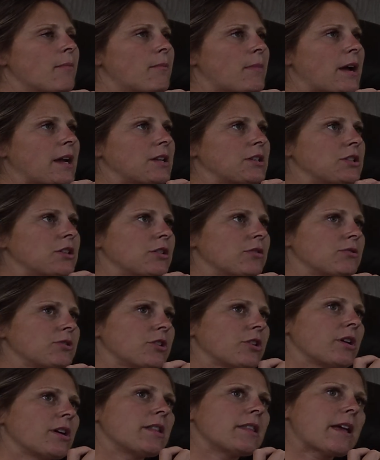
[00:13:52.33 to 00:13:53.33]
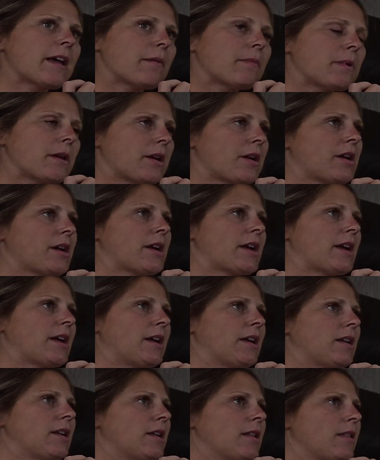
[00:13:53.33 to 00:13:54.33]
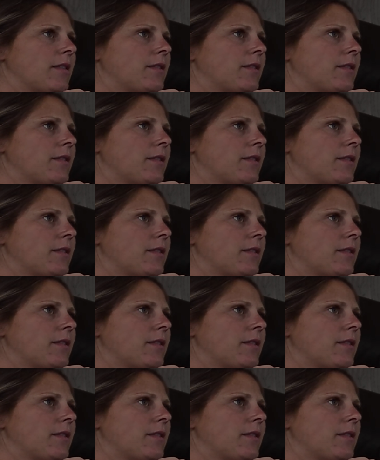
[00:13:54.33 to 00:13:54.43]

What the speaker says: Mind you, during that period,